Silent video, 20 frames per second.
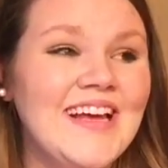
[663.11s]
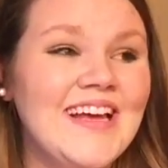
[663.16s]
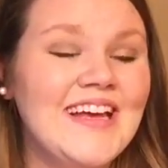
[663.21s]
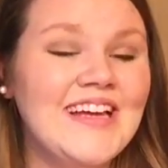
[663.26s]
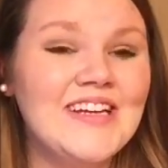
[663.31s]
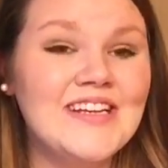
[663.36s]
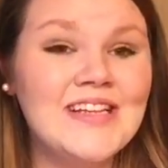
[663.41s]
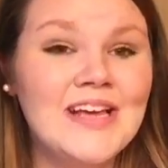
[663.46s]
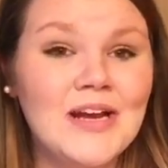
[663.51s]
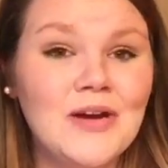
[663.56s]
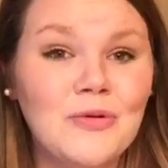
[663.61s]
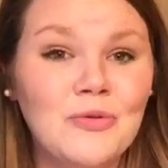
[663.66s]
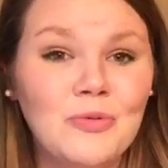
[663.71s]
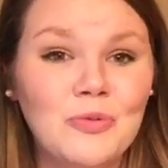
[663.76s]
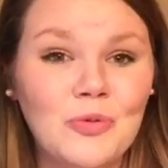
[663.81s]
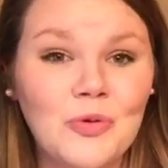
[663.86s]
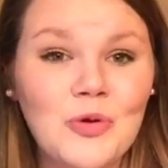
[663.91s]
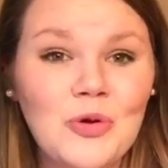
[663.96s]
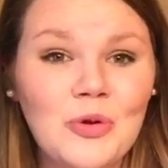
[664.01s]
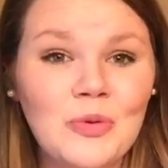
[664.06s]
he just had a
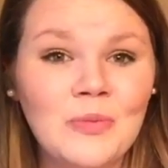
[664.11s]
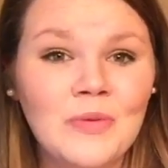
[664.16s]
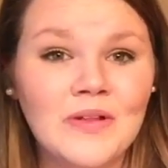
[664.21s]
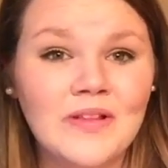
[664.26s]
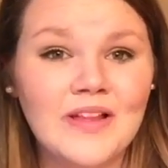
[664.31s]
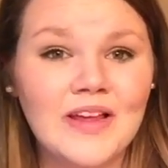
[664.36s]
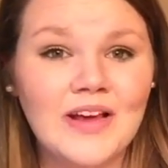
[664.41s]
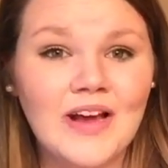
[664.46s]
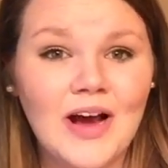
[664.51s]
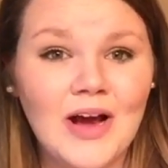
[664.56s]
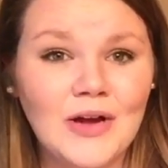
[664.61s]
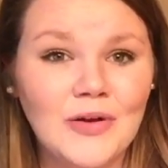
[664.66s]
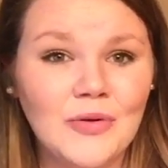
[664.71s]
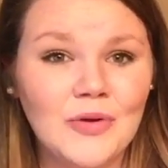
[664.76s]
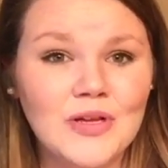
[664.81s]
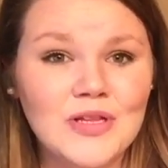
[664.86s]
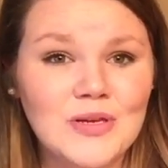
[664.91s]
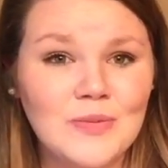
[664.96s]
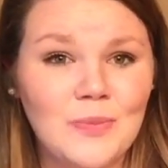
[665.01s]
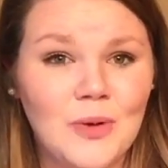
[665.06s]
room like under
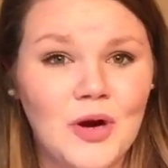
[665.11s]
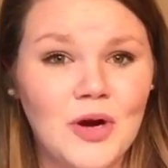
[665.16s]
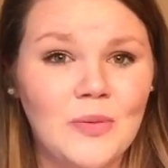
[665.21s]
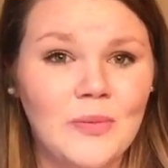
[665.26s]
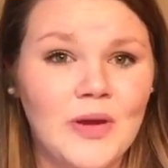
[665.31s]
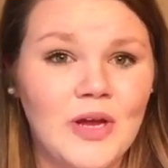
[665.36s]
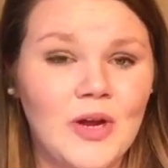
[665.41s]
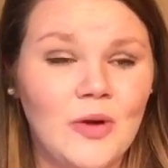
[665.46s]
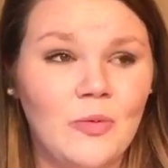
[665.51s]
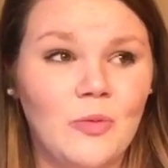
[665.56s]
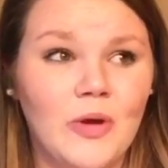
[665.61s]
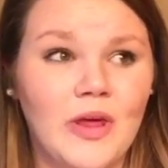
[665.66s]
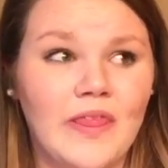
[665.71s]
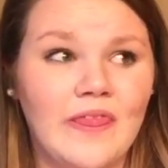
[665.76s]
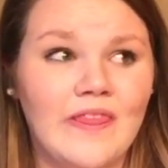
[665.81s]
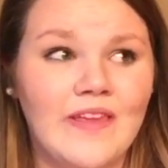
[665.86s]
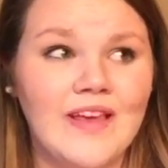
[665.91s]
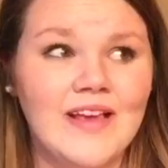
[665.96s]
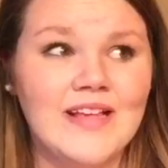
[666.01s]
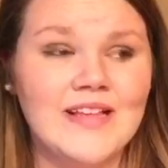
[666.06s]
his apartment
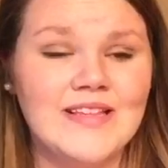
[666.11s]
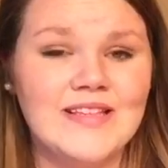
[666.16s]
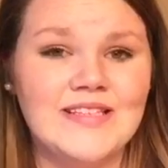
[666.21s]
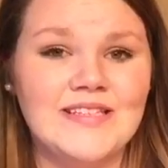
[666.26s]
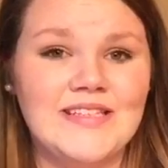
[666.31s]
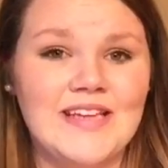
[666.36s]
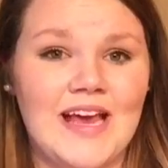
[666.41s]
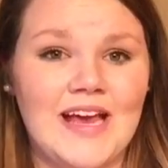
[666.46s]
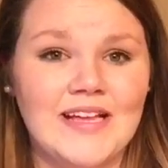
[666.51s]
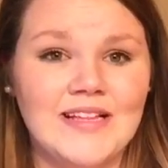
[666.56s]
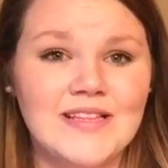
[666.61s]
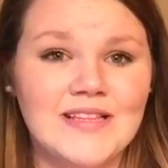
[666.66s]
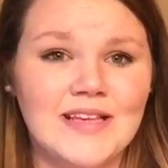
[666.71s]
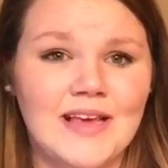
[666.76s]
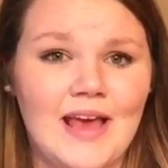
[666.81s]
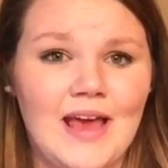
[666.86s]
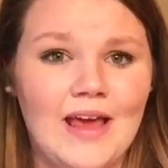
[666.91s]
with his desk